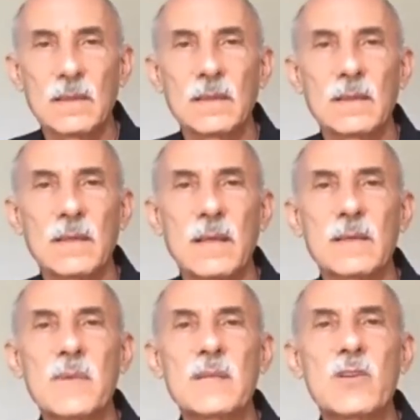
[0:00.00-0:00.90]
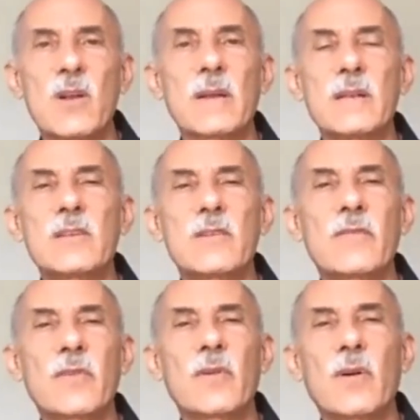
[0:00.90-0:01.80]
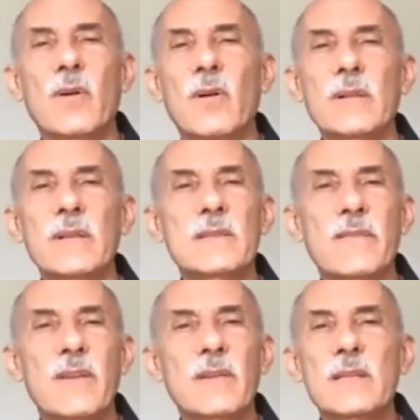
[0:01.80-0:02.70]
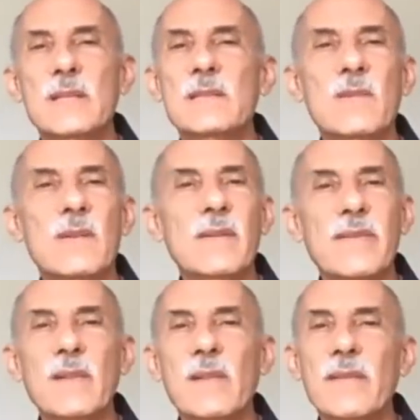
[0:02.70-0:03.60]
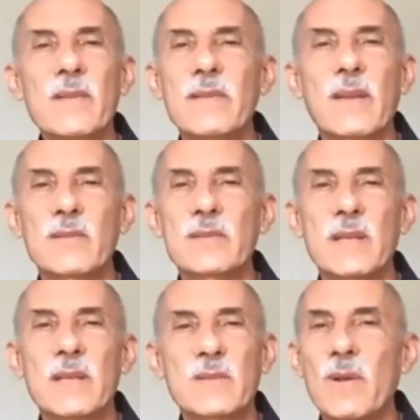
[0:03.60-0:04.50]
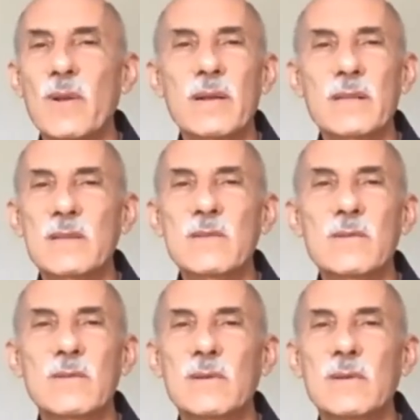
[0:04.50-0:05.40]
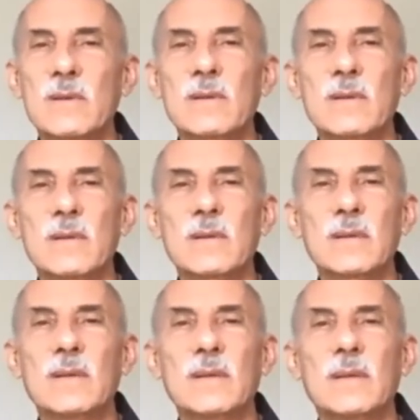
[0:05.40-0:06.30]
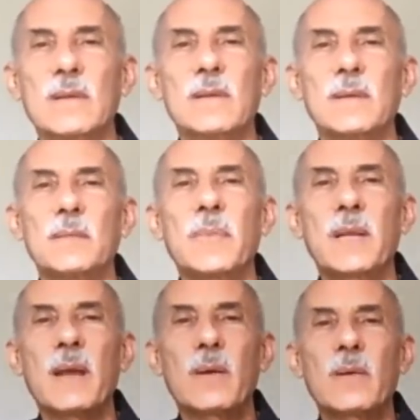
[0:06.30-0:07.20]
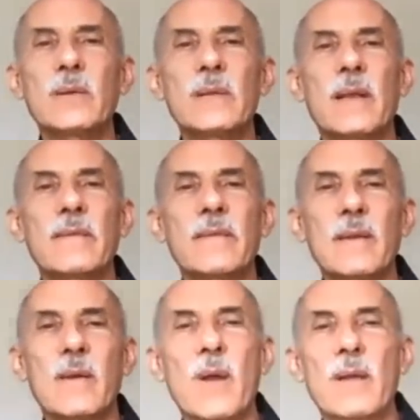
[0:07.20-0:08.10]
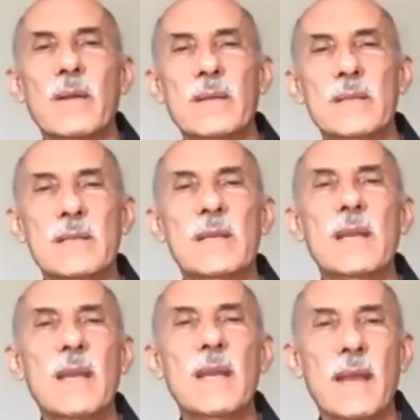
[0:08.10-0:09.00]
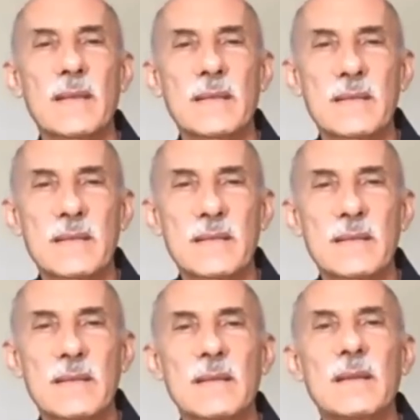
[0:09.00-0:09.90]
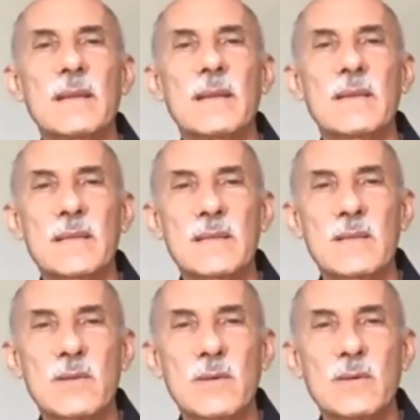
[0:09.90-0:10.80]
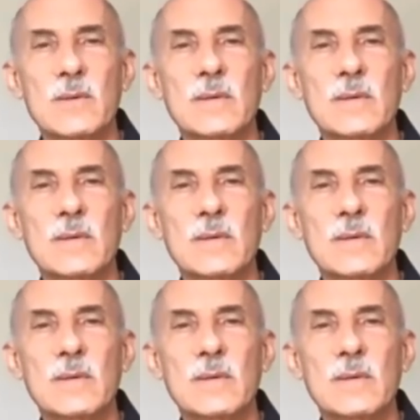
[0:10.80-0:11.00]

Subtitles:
Not to be judged for all its feelings. It's going to feel everything because that's what hearts do. But held in loving awareness to say, yes, this too.